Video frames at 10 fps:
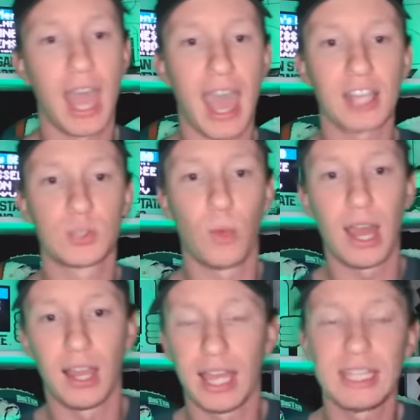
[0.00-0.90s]
as
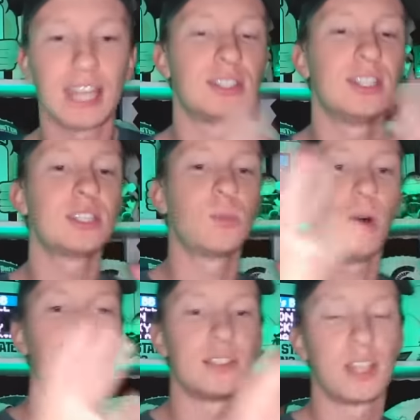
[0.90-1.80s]
well. And yes, this
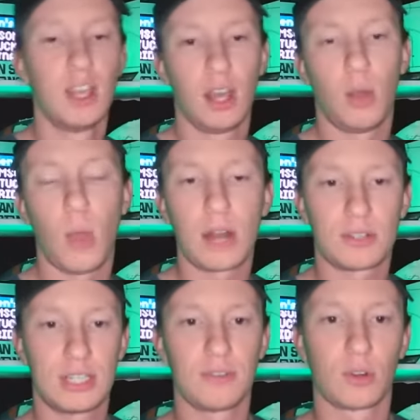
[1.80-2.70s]
was a wide
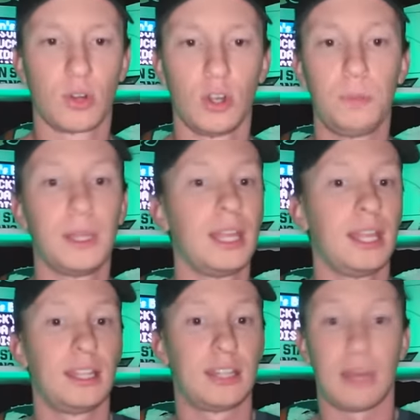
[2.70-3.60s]
receiver group
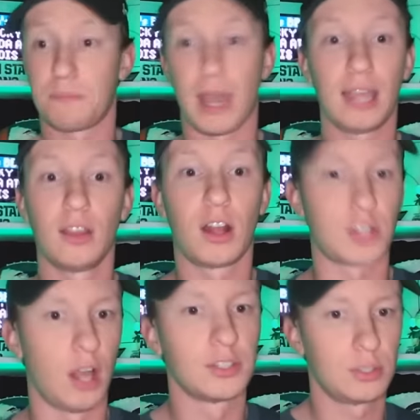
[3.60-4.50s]
that by and
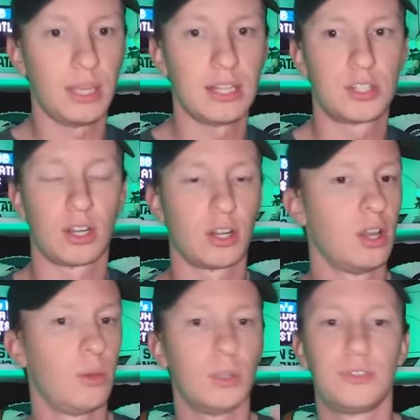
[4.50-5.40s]
large also injured
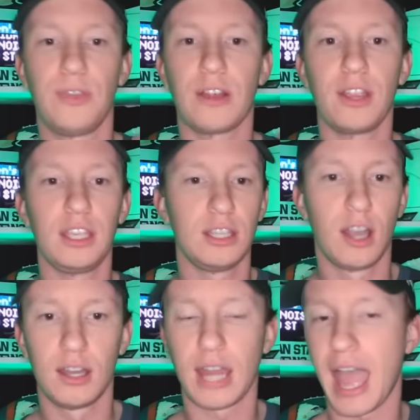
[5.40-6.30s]
was very
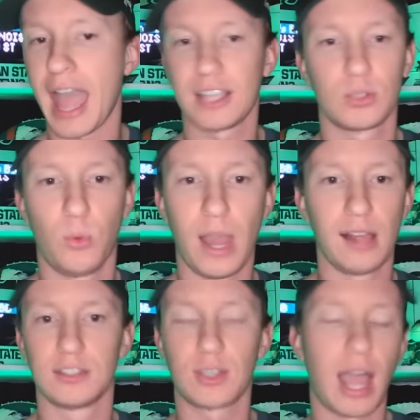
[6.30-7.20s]
young as
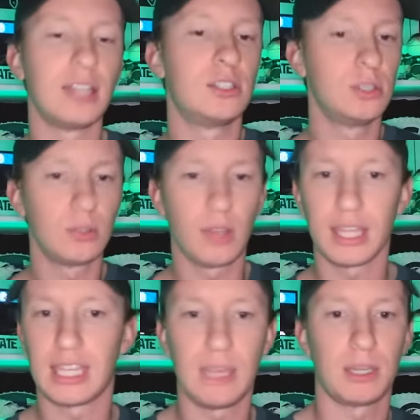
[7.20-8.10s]
well. So I do
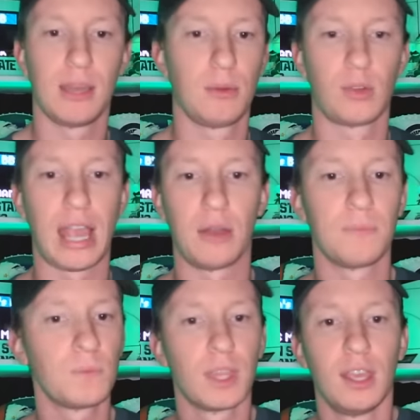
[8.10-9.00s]
like keeping him
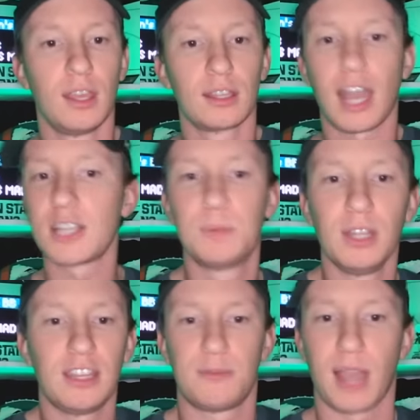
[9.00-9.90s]
around. Guys,
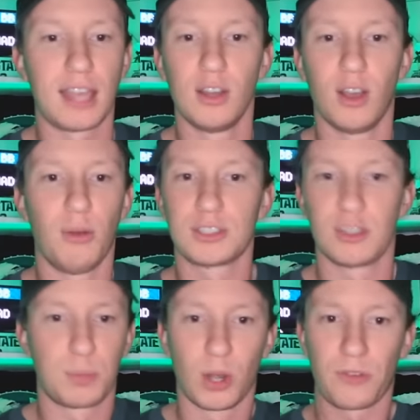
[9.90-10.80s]
believe me, I know it wasn't
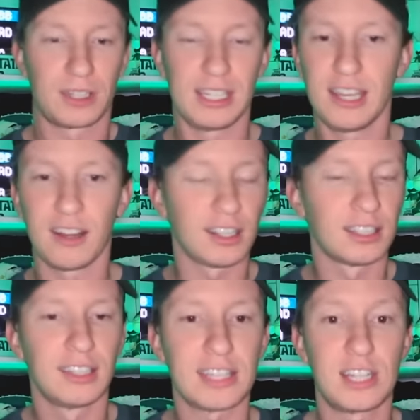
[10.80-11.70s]
a perfect year
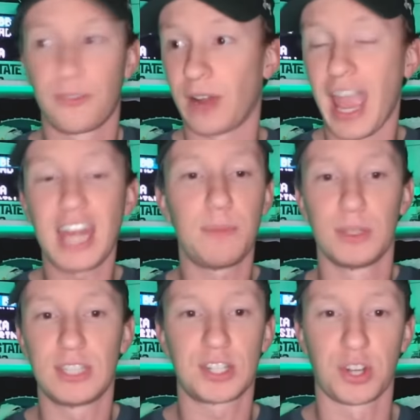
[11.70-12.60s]
last year for any
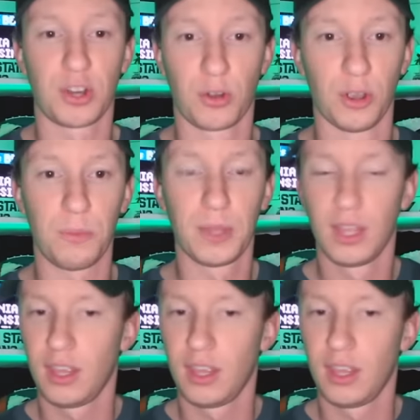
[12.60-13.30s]
position group,